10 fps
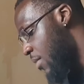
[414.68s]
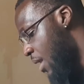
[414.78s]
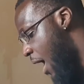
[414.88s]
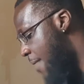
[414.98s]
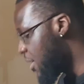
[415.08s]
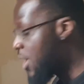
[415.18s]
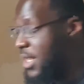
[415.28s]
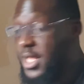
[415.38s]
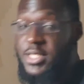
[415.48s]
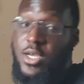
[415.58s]
I'm
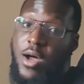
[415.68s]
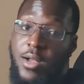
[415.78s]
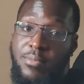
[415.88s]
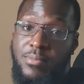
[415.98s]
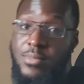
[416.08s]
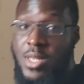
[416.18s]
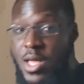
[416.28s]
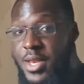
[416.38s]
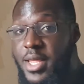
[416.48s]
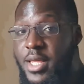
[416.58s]
learning guitar,
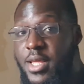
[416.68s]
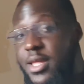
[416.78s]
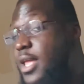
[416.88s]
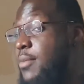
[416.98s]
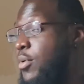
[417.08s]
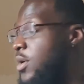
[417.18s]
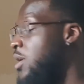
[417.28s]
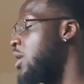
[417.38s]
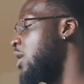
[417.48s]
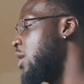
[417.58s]
learning keyboard.
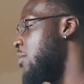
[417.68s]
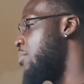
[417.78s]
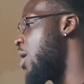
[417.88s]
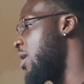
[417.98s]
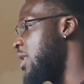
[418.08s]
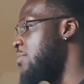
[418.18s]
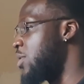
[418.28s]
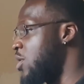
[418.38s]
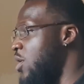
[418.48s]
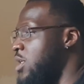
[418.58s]
Partly
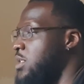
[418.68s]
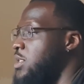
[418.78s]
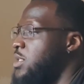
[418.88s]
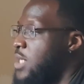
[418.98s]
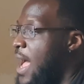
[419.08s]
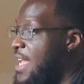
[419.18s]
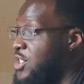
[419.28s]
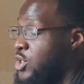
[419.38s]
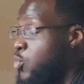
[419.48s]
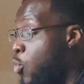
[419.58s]
because I
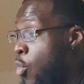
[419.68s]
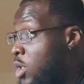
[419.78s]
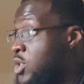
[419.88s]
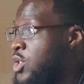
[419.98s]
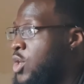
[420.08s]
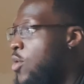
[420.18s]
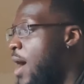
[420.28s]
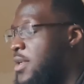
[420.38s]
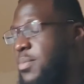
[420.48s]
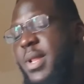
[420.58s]
just want to know
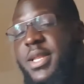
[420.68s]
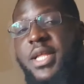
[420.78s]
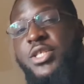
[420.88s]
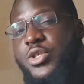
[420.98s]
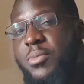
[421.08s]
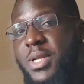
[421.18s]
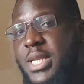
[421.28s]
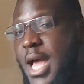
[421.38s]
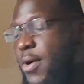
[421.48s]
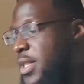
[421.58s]
how to play an instrument
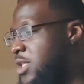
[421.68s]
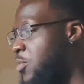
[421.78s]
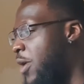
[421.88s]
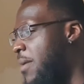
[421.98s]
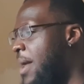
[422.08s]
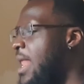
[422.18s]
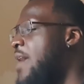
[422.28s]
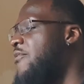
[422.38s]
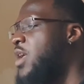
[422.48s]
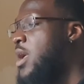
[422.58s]
now at this point in my
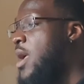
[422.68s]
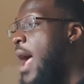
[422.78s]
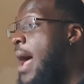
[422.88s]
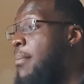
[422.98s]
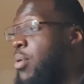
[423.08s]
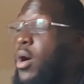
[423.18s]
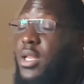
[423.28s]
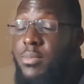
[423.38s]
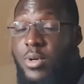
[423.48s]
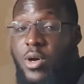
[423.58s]
life, and
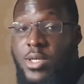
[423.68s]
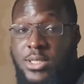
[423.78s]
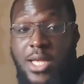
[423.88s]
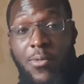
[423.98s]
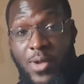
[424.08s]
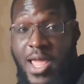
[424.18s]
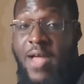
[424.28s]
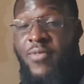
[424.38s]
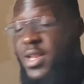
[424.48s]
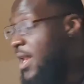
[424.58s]
partly because I want to
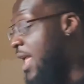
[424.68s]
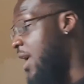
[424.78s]
have an innate